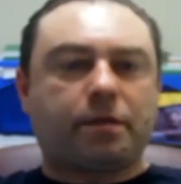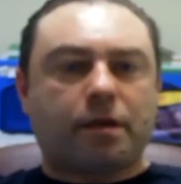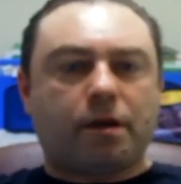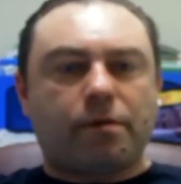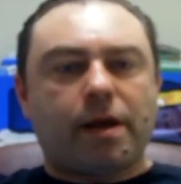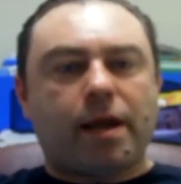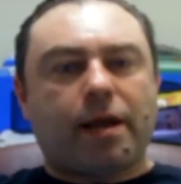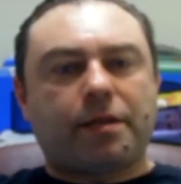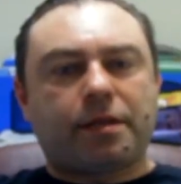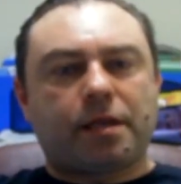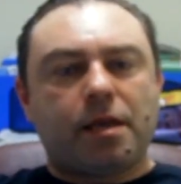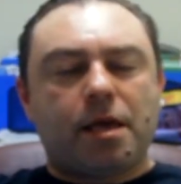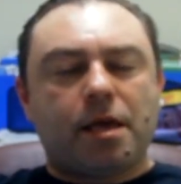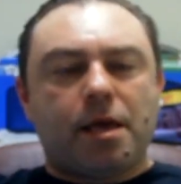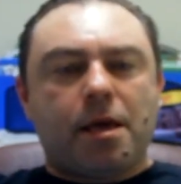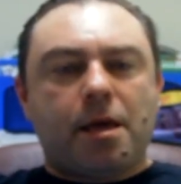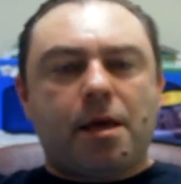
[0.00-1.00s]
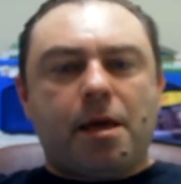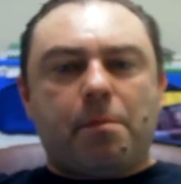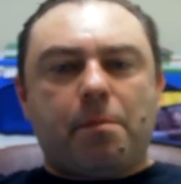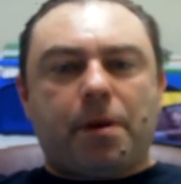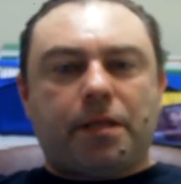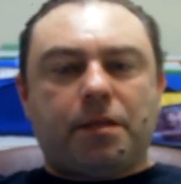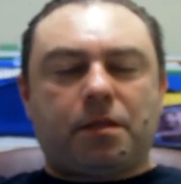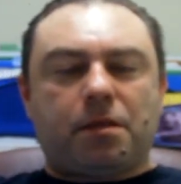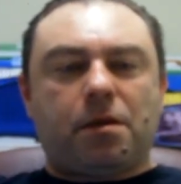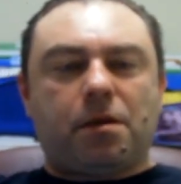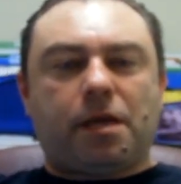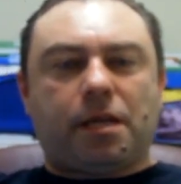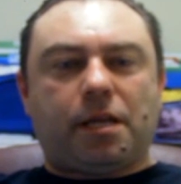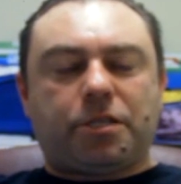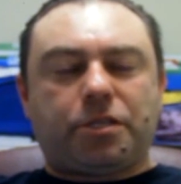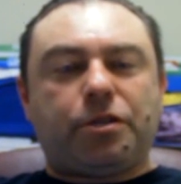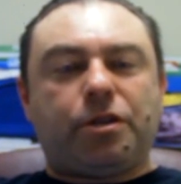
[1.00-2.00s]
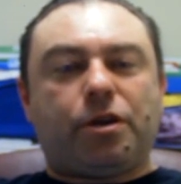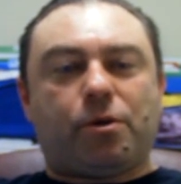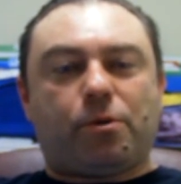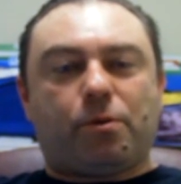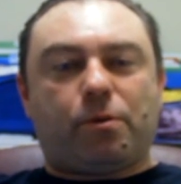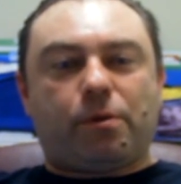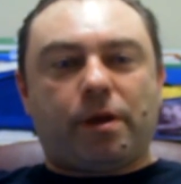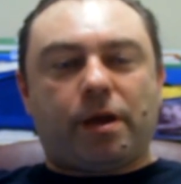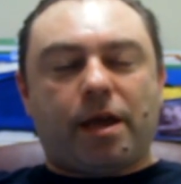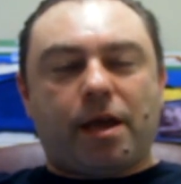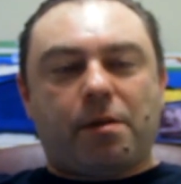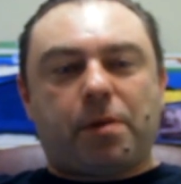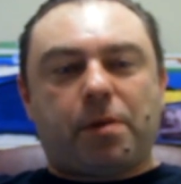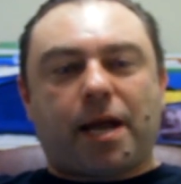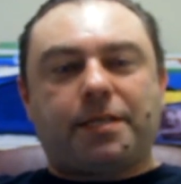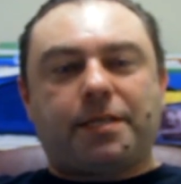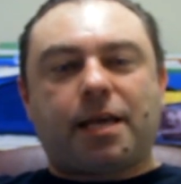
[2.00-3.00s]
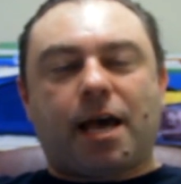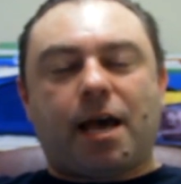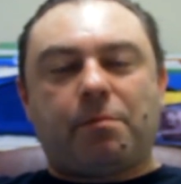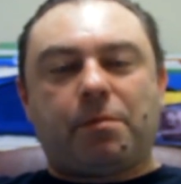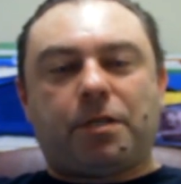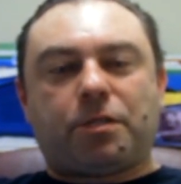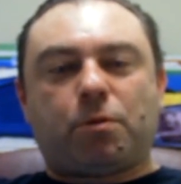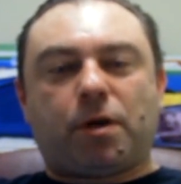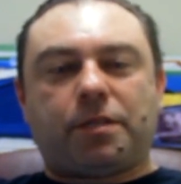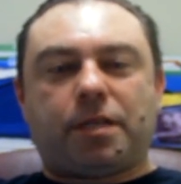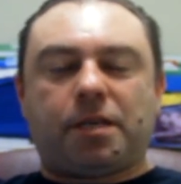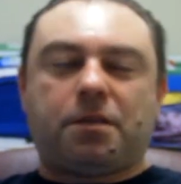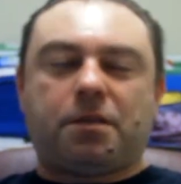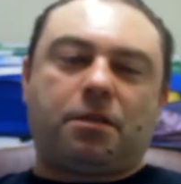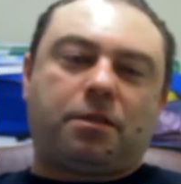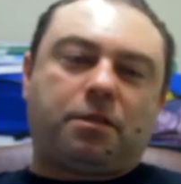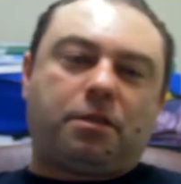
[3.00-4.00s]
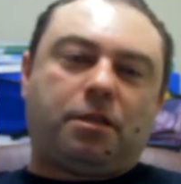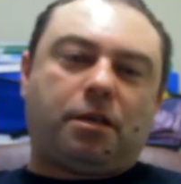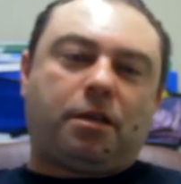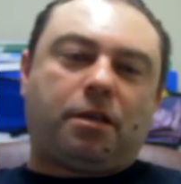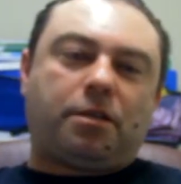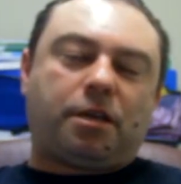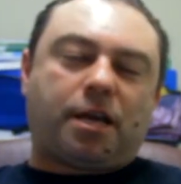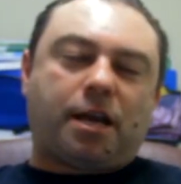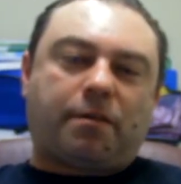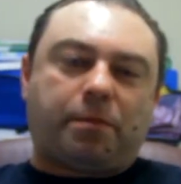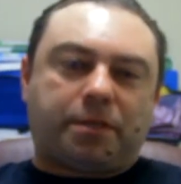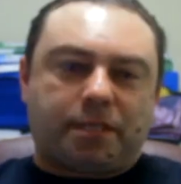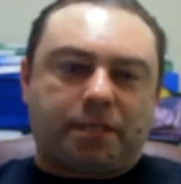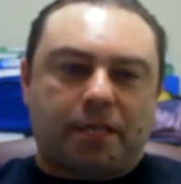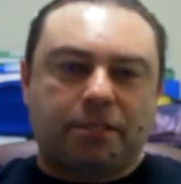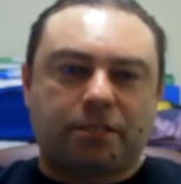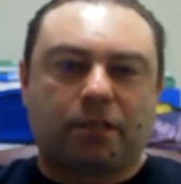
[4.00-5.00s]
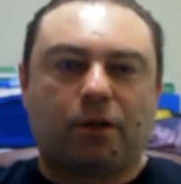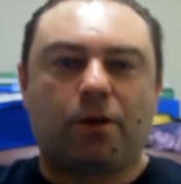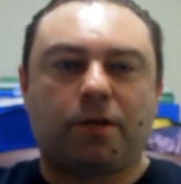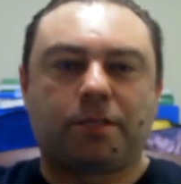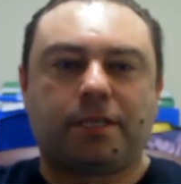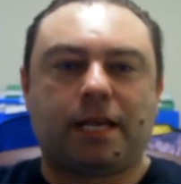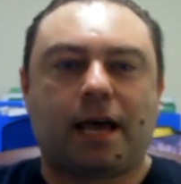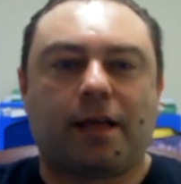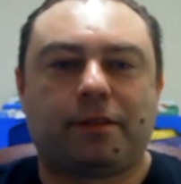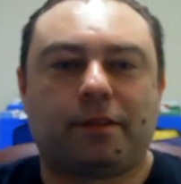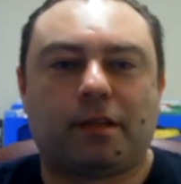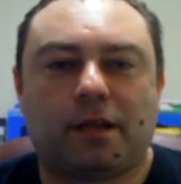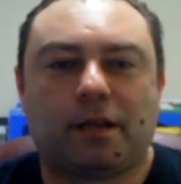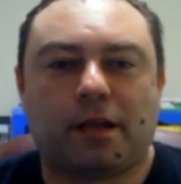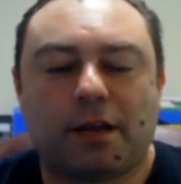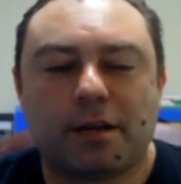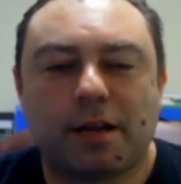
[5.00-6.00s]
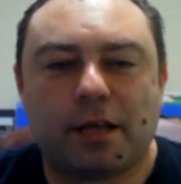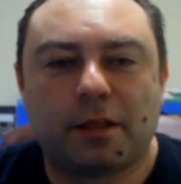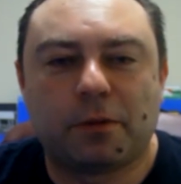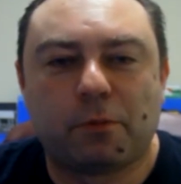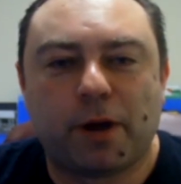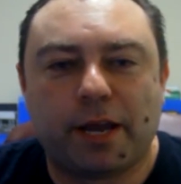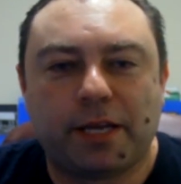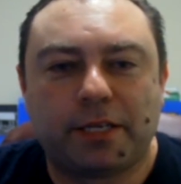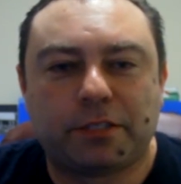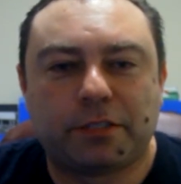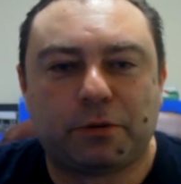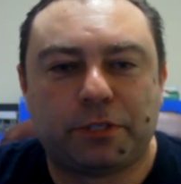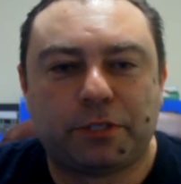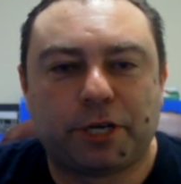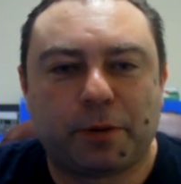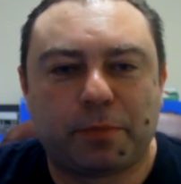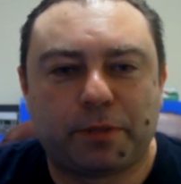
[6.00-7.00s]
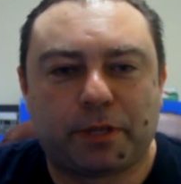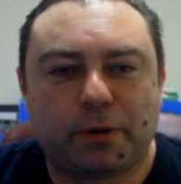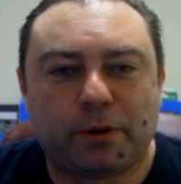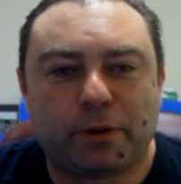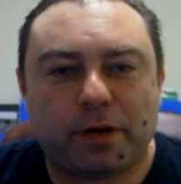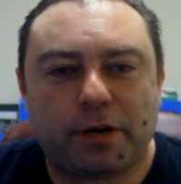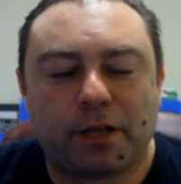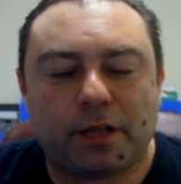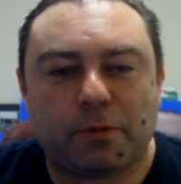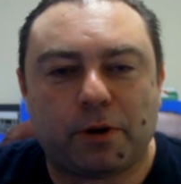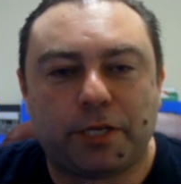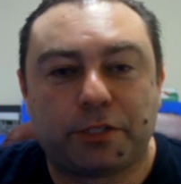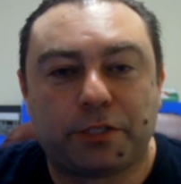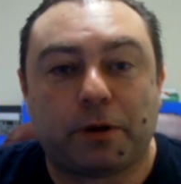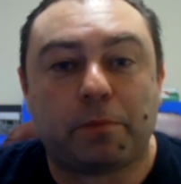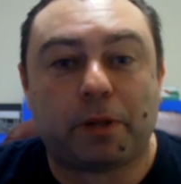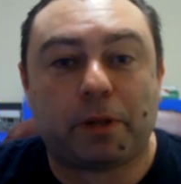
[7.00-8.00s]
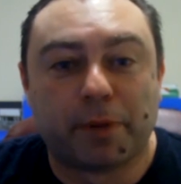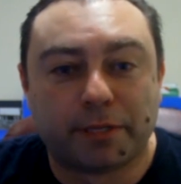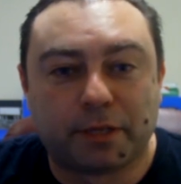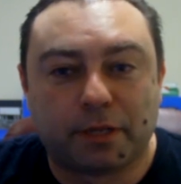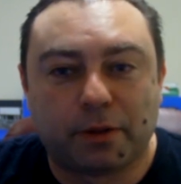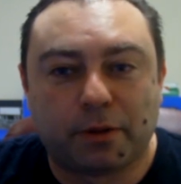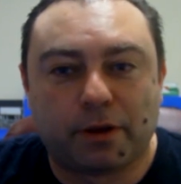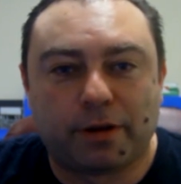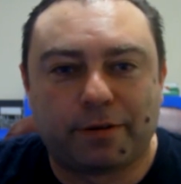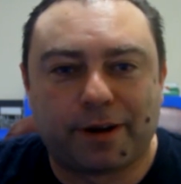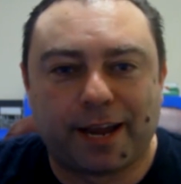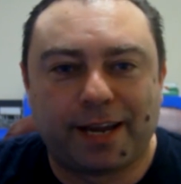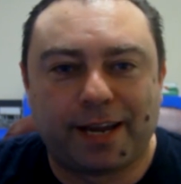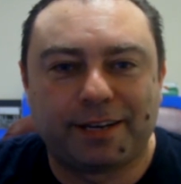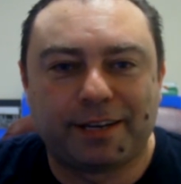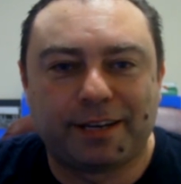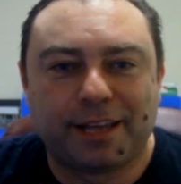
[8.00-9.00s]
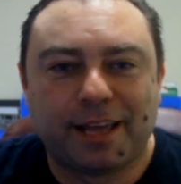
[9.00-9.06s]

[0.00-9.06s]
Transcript: Correct. That's awesome. But it's new, and by time, it's one thing the government sets laws out. Right. Another way is to interpret the law, another way is to implement the law, right?